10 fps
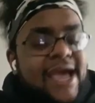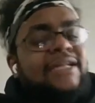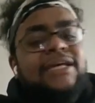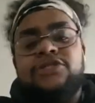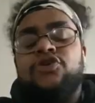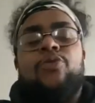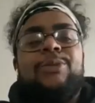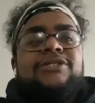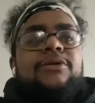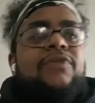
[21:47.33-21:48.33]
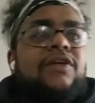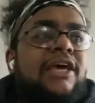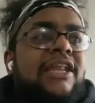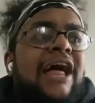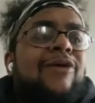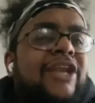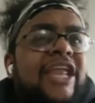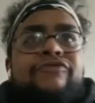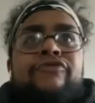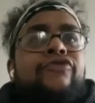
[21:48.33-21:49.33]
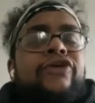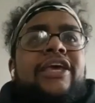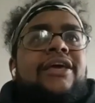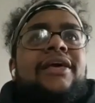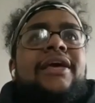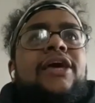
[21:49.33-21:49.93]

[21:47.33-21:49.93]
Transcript: And he told me something, and I will never forget it.